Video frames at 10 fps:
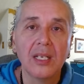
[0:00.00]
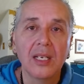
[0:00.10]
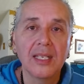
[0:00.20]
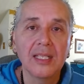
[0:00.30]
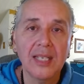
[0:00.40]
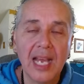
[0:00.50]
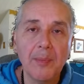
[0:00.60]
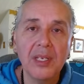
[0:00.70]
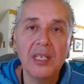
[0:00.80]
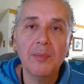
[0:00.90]
And it's
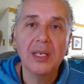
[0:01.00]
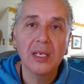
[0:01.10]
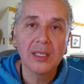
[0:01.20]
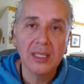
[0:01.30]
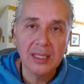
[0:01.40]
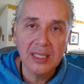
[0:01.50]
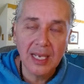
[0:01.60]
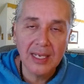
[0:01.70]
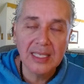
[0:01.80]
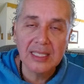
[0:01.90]
happening because
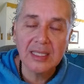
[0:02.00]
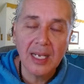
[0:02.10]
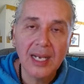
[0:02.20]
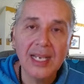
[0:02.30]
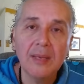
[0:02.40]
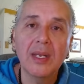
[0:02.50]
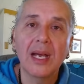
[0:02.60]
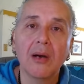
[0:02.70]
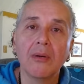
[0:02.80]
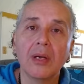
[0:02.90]
it's time
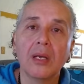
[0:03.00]
now